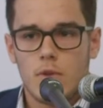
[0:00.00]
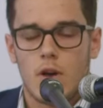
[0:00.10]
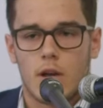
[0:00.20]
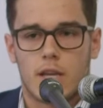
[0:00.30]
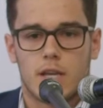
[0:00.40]

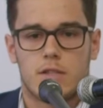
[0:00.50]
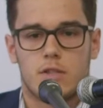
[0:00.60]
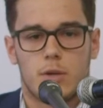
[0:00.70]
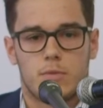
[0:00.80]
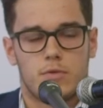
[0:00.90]
I guess in
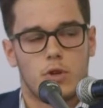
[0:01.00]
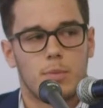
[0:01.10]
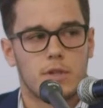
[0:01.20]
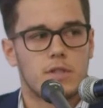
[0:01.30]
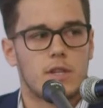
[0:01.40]
terms of
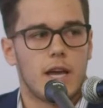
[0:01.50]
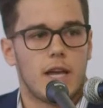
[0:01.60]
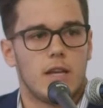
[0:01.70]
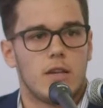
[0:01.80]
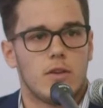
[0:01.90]
topics
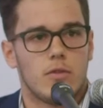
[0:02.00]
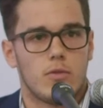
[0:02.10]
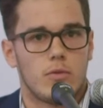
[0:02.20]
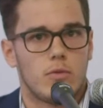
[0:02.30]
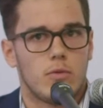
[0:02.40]
today,
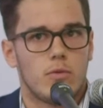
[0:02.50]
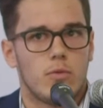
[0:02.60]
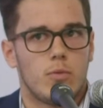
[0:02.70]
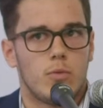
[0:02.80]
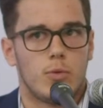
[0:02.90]

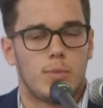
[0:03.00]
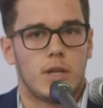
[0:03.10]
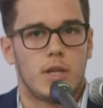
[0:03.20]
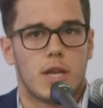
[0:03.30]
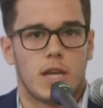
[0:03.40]
would
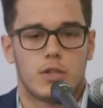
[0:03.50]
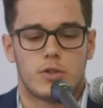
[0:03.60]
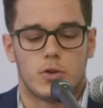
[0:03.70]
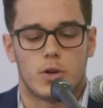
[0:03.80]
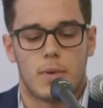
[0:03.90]
be keen to
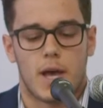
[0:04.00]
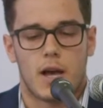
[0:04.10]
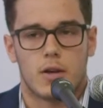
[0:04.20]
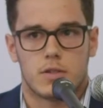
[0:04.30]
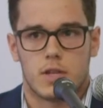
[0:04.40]
talk
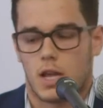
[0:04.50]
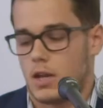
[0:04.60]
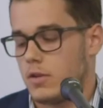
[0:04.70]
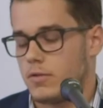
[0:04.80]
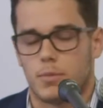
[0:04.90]
about,
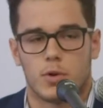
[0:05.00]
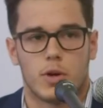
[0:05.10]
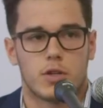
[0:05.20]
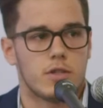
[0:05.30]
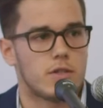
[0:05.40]
and from the
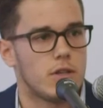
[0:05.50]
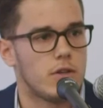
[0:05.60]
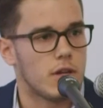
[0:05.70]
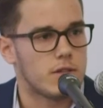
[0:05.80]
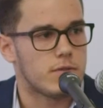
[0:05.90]
questions that you
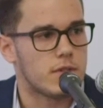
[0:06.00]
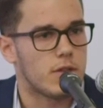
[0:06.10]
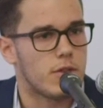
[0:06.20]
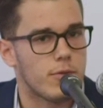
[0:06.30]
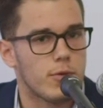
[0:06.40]
guys have sent
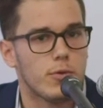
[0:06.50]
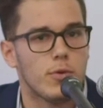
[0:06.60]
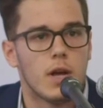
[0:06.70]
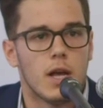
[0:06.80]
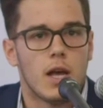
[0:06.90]

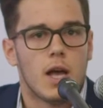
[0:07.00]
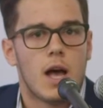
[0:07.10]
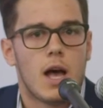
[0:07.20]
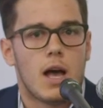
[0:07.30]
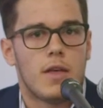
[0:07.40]
through,
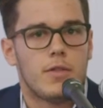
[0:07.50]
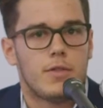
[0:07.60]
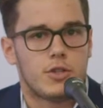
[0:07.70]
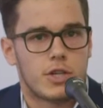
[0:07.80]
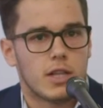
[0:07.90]

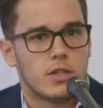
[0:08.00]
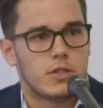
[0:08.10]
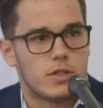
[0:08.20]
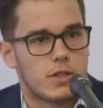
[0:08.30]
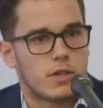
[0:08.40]
the
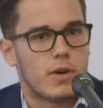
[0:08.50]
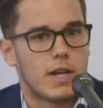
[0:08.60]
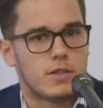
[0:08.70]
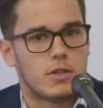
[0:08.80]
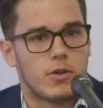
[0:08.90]
challenges that
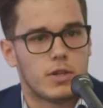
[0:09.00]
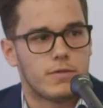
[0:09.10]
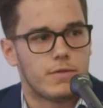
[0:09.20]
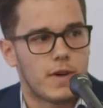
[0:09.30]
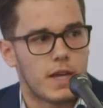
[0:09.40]
grads are going to
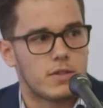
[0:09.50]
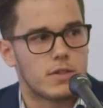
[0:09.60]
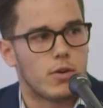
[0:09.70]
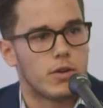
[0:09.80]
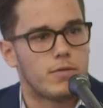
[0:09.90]
face
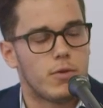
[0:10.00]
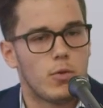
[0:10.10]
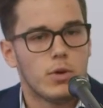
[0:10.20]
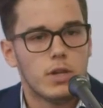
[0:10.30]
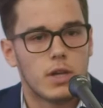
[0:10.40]
going
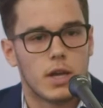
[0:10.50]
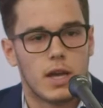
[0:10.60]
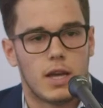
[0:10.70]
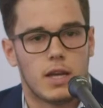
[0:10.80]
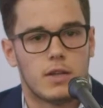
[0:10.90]
forward,
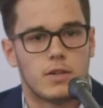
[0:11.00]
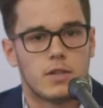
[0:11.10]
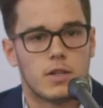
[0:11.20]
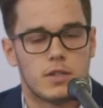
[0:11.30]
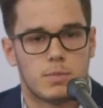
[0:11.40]
and
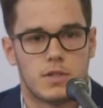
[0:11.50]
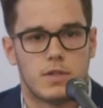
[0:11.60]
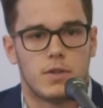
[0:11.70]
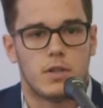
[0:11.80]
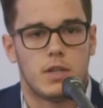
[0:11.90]

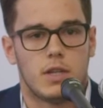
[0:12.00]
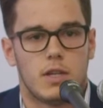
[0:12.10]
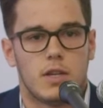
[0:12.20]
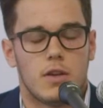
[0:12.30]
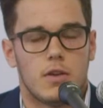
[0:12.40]

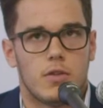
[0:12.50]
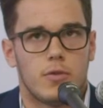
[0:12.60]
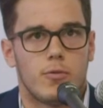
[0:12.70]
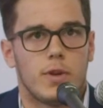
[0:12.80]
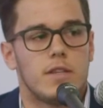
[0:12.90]
specifically
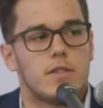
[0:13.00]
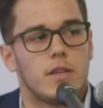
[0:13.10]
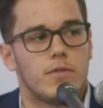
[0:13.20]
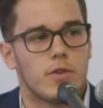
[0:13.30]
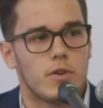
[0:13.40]
the
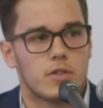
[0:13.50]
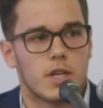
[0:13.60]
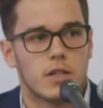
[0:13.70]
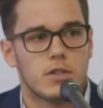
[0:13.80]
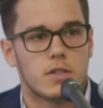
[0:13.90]
reasoning for those
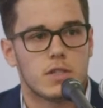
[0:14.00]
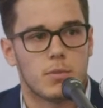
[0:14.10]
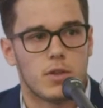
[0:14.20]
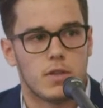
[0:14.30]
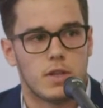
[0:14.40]
challenges, some
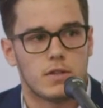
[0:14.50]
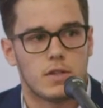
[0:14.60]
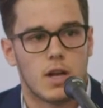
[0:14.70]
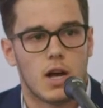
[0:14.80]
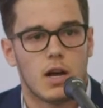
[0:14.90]
of the things
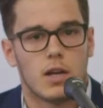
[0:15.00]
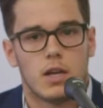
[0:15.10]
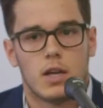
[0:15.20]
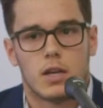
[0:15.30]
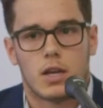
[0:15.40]
that are
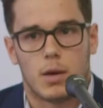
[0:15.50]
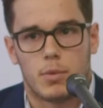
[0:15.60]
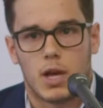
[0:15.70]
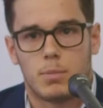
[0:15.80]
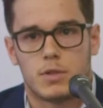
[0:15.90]

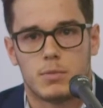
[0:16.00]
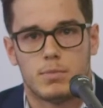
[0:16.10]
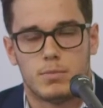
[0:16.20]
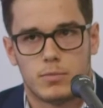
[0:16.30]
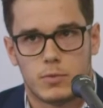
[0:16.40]
coming up
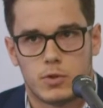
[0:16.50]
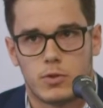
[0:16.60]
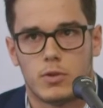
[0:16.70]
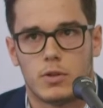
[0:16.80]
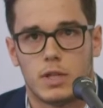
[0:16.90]

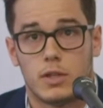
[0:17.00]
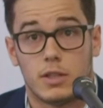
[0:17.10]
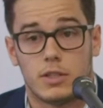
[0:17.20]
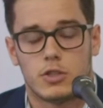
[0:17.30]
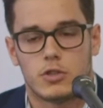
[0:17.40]
to the legal
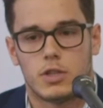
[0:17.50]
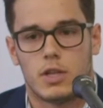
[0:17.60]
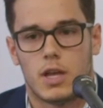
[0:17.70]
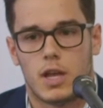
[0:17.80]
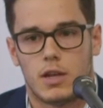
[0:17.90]

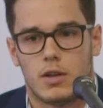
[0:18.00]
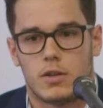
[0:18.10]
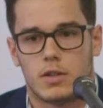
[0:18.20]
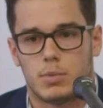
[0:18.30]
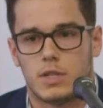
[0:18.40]
industry
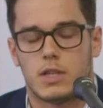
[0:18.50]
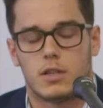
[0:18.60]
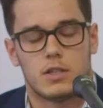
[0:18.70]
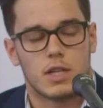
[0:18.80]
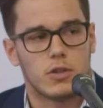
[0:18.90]
and
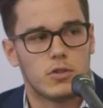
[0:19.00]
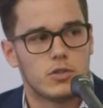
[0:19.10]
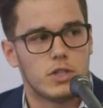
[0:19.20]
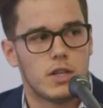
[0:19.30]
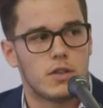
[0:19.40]
particularly
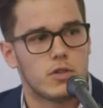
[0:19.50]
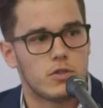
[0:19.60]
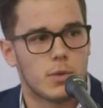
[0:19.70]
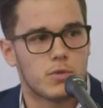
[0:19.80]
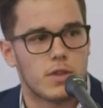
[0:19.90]
technology and the
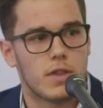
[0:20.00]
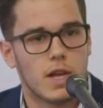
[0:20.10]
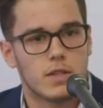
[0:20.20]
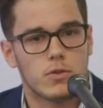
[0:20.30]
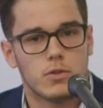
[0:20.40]
disruption that
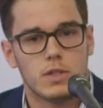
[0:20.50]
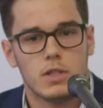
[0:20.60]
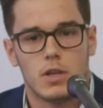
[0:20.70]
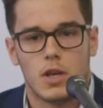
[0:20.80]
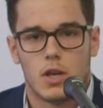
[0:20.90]
that's
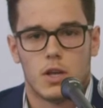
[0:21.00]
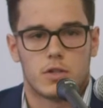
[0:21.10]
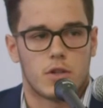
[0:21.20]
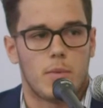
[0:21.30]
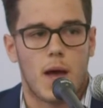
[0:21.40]
causing.
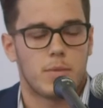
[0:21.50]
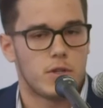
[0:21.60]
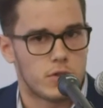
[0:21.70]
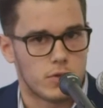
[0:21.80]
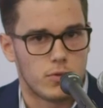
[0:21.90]
So I'm happy
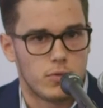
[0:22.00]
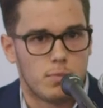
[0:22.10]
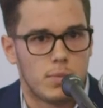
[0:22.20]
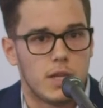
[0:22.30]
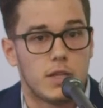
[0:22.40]
to
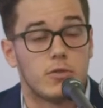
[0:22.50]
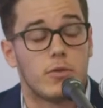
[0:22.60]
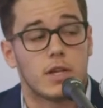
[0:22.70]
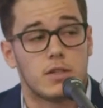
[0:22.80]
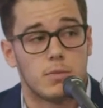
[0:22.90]
be
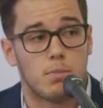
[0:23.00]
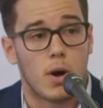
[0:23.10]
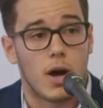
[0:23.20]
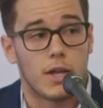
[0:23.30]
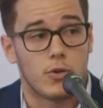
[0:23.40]
directed
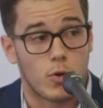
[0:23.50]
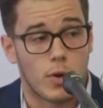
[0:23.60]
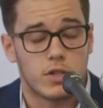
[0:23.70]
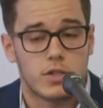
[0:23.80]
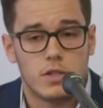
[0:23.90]
by your
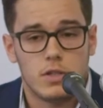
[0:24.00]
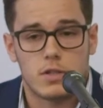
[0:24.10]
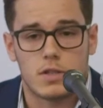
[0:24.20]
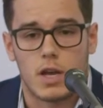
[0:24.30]
questions.